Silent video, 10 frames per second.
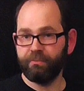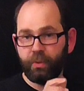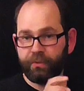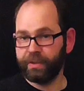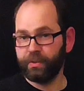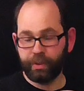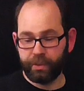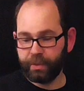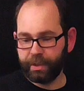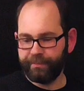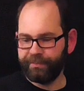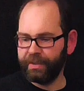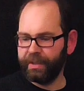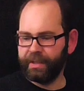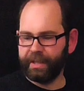moved into a unit,
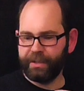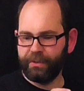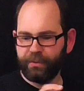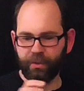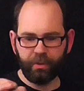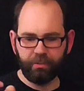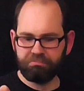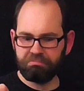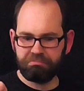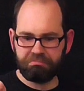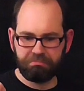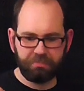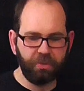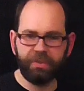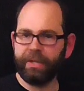and you've got
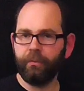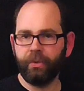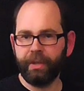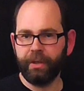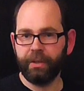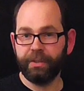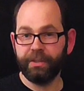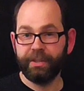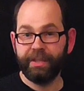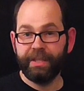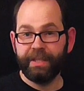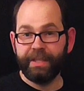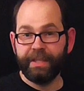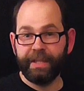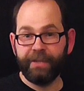your Sanguinary Guard,
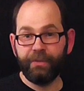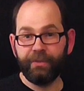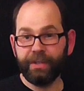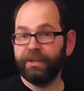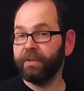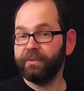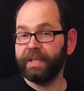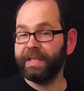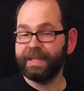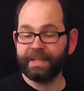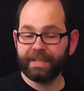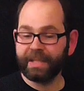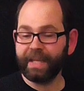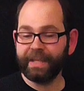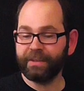and you think Dante can
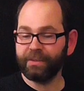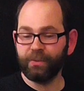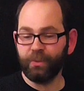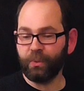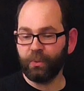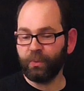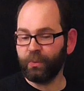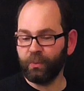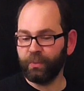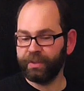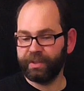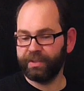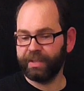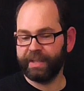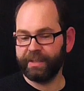tank all the
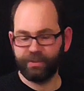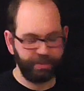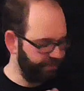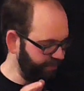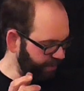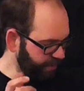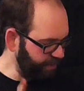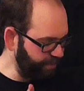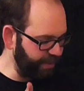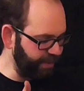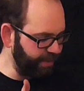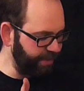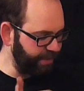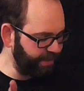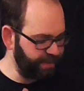attacks, spend
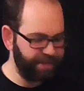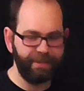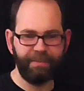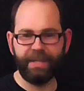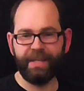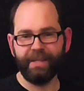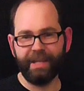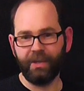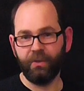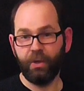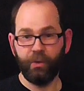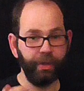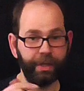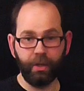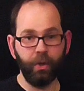this CP, now they
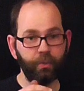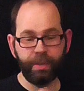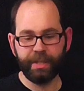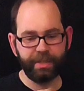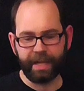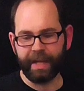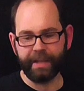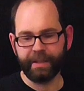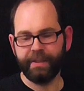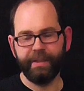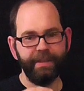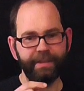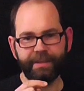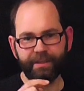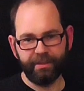can only attack
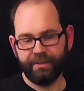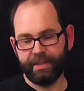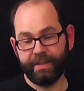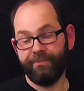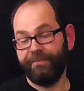Dante.